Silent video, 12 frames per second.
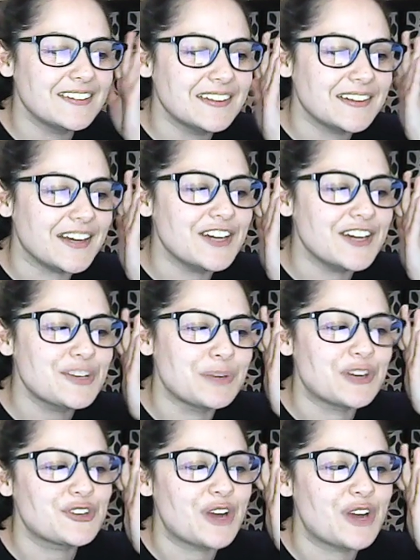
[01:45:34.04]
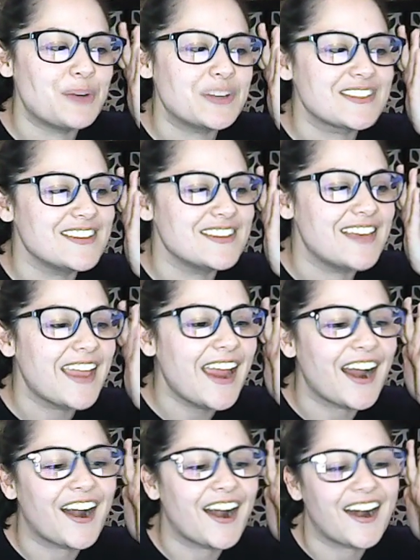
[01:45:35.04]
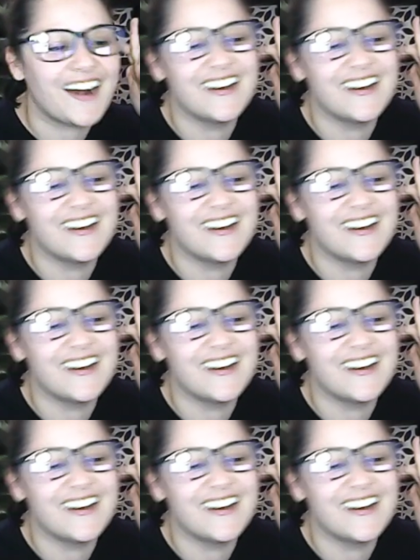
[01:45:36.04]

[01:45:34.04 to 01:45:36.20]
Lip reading: I just want to try what's there.